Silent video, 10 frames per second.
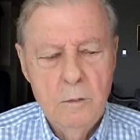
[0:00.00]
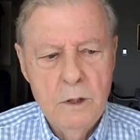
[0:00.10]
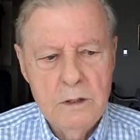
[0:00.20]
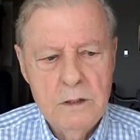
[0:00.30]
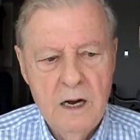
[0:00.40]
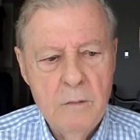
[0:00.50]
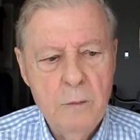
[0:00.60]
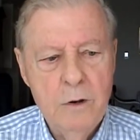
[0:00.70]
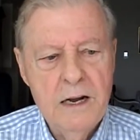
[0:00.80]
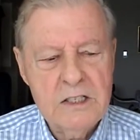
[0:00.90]
But I
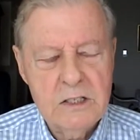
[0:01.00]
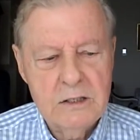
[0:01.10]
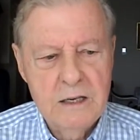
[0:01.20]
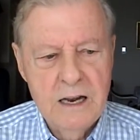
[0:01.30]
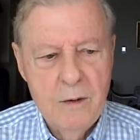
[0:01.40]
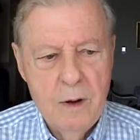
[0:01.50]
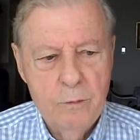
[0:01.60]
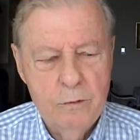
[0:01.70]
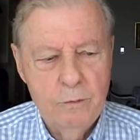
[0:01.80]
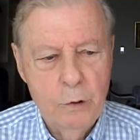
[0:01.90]
remember Essen, and I
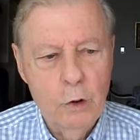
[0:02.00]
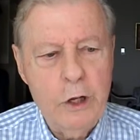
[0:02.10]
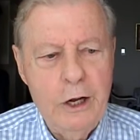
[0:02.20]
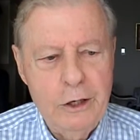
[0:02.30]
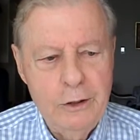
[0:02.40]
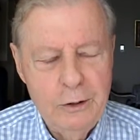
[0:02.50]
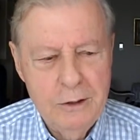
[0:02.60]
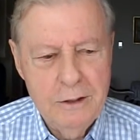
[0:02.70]
remember Berlin,